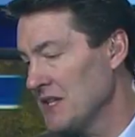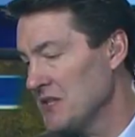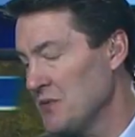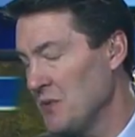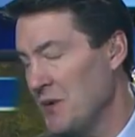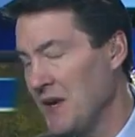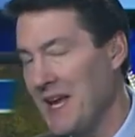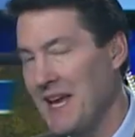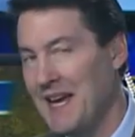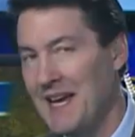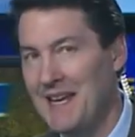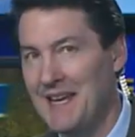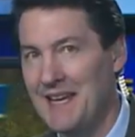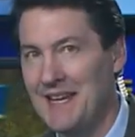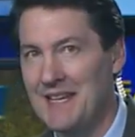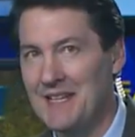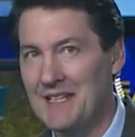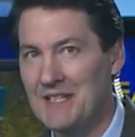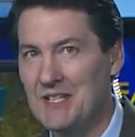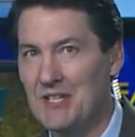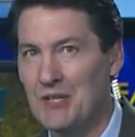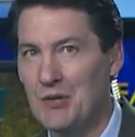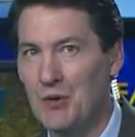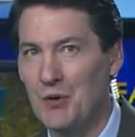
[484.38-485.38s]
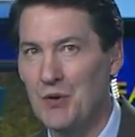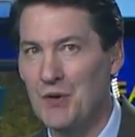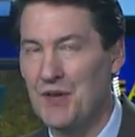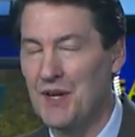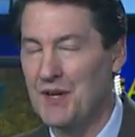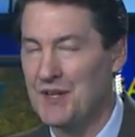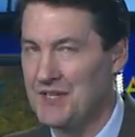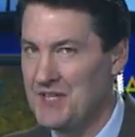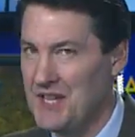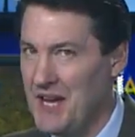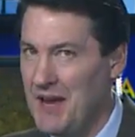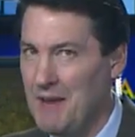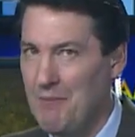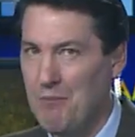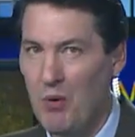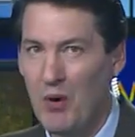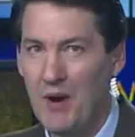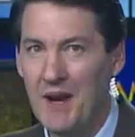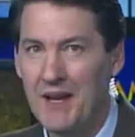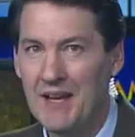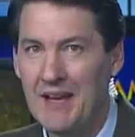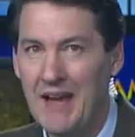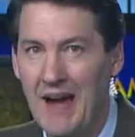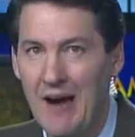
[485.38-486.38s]
as we head into the
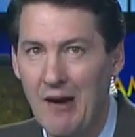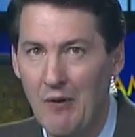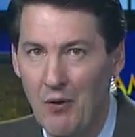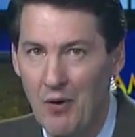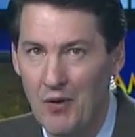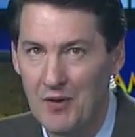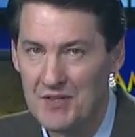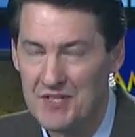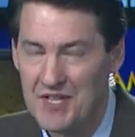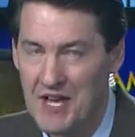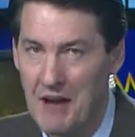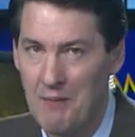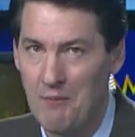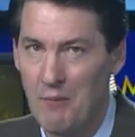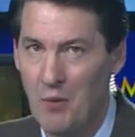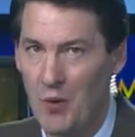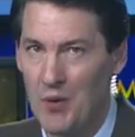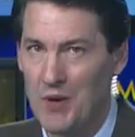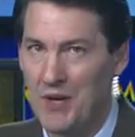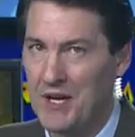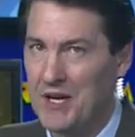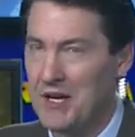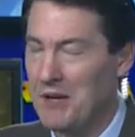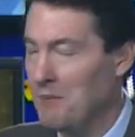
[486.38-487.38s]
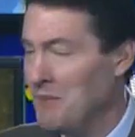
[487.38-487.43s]
daybreak hours. That morning